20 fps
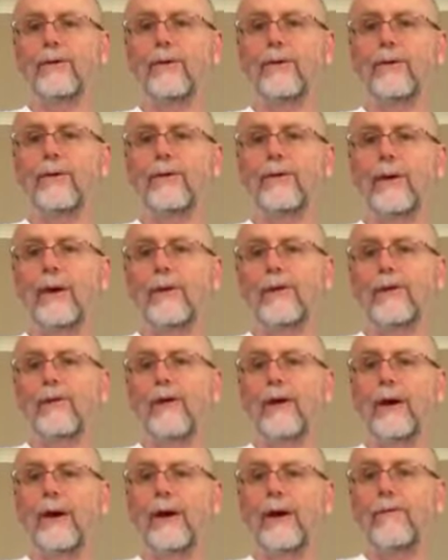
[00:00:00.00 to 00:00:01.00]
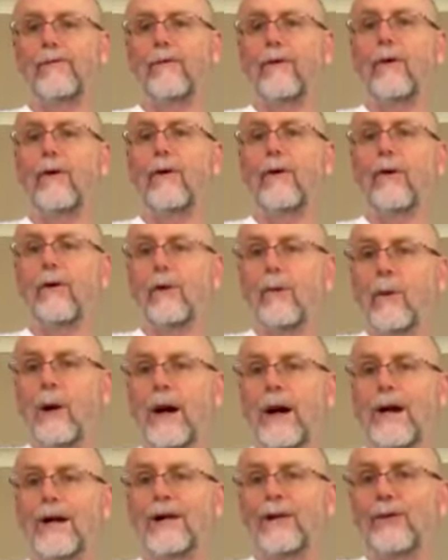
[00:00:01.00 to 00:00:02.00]
2 and 3, 4,
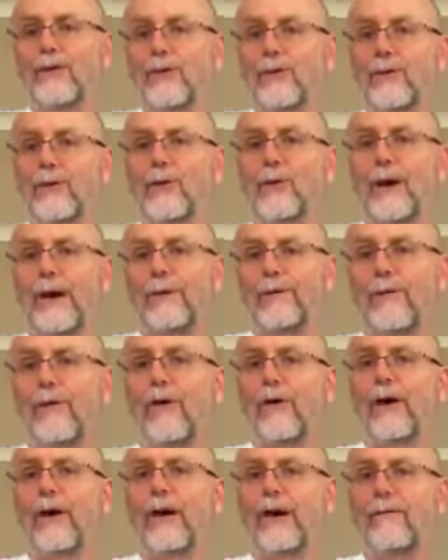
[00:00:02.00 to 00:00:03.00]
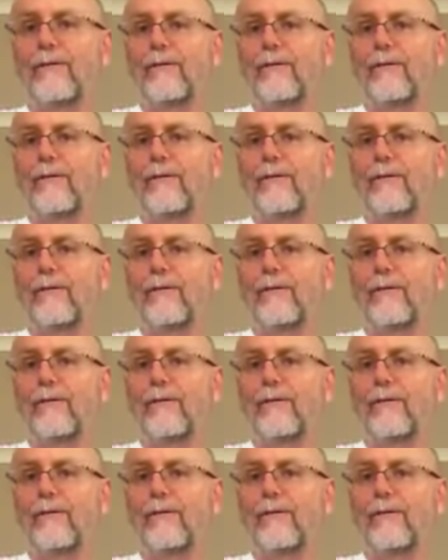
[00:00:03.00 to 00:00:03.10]
1, 2 and 3,